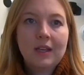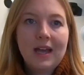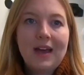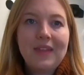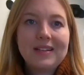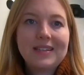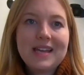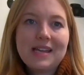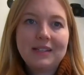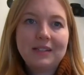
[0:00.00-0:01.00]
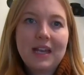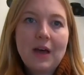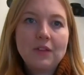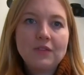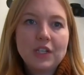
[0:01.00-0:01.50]
And that's it.
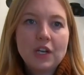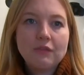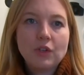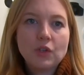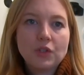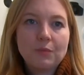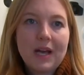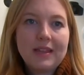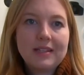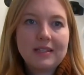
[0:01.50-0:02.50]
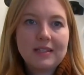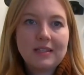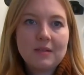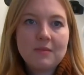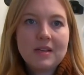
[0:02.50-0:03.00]
Now the video recorded by this
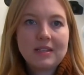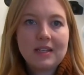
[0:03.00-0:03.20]
system is